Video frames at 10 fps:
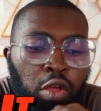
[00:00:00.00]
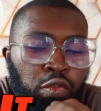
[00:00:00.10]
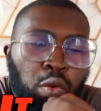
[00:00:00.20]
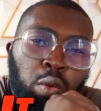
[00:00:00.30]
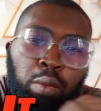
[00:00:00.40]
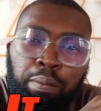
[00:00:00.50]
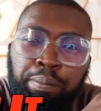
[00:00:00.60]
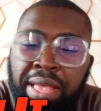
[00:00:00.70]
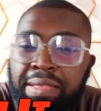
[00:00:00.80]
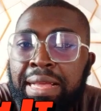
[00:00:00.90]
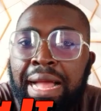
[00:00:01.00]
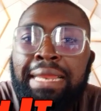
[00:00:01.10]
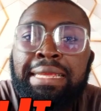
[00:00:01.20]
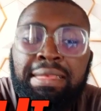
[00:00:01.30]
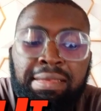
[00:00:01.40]
So
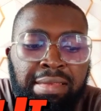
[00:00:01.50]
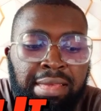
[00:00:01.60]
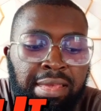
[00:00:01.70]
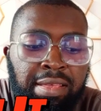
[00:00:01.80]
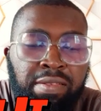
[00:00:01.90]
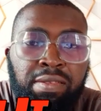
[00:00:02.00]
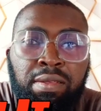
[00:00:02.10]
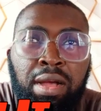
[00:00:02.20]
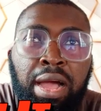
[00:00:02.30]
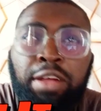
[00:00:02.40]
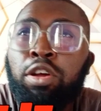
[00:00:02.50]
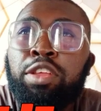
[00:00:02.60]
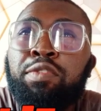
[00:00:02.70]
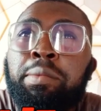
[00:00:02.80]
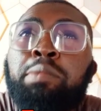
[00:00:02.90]
basically, this is I got
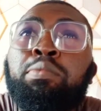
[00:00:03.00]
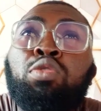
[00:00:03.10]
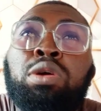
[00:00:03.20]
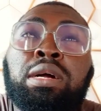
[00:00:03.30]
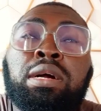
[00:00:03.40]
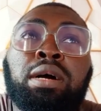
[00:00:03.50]
this from a book,